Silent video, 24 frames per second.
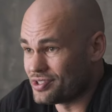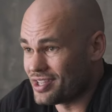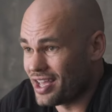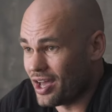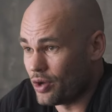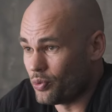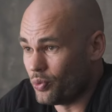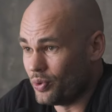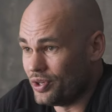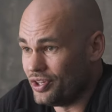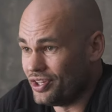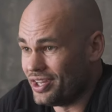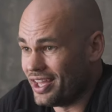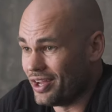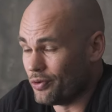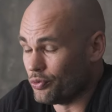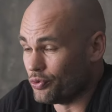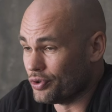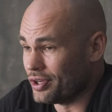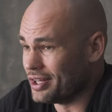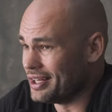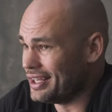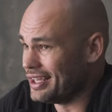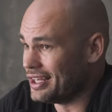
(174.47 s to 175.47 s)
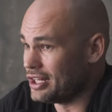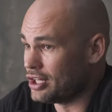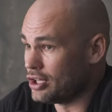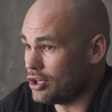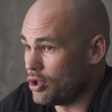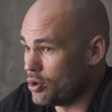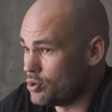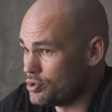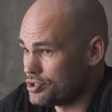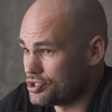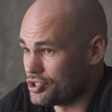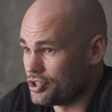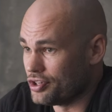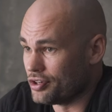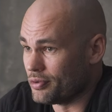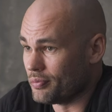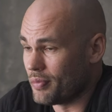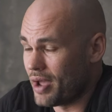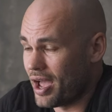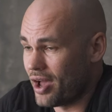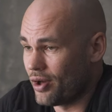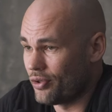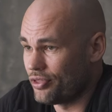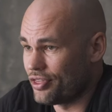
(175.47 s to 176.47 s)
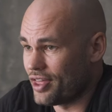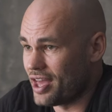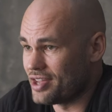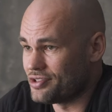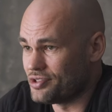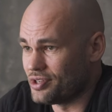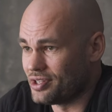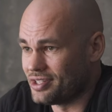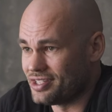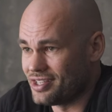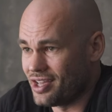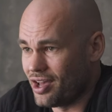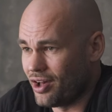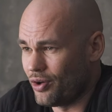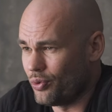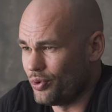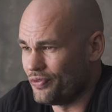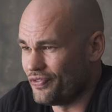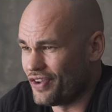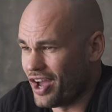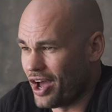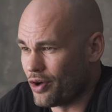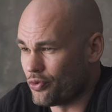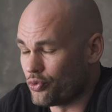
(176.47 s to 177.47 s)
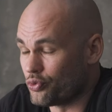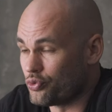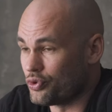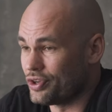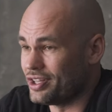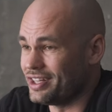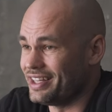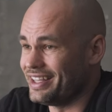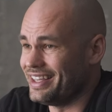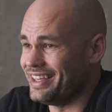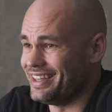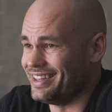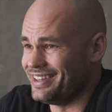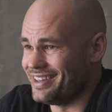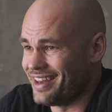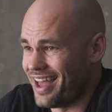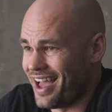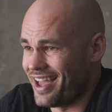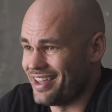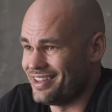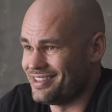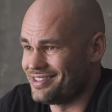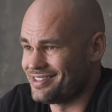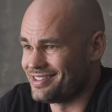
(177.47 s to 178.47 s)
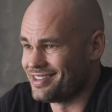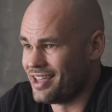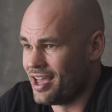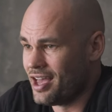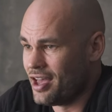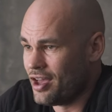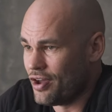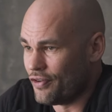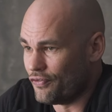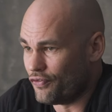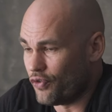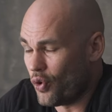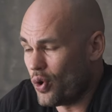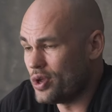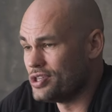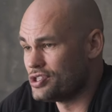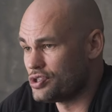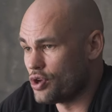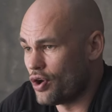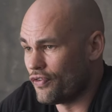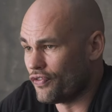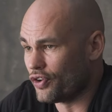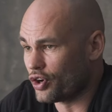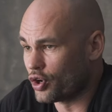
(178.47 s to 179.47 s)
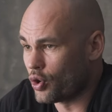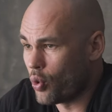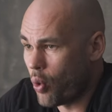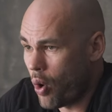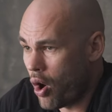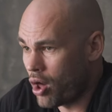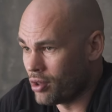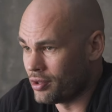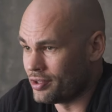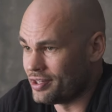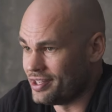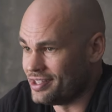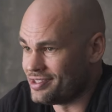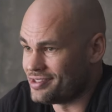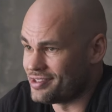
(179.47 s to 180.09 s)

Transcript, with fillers: sound when you get really close to your mouth? As you can tell, we've got really nice voiceover quality